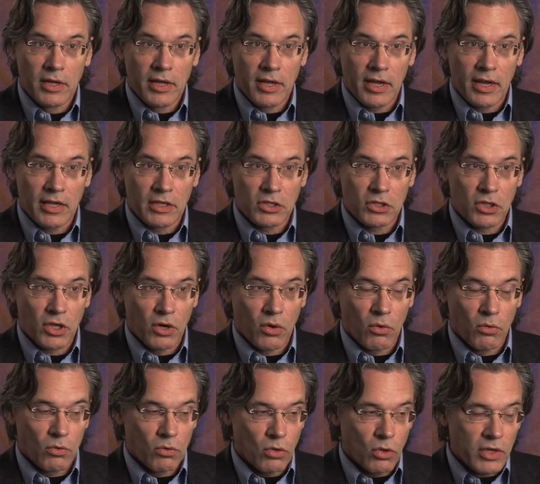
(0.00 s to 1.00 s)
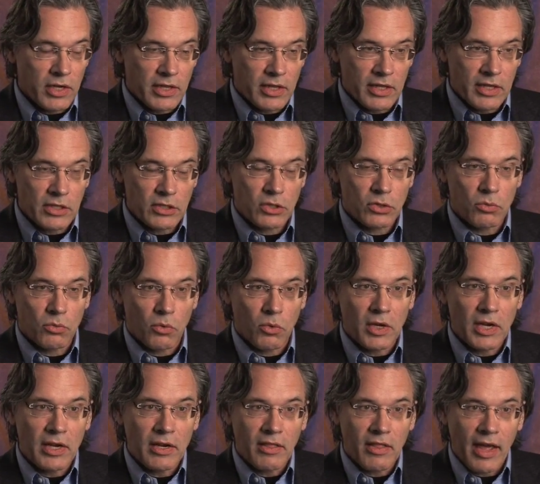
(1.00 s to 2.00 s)
It's, look at this,
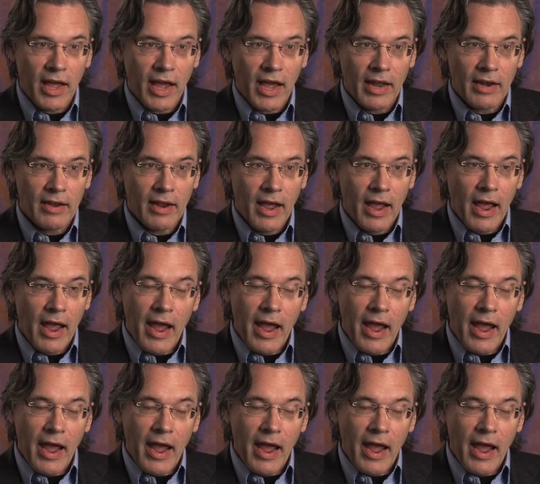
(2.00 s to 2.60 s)
read that,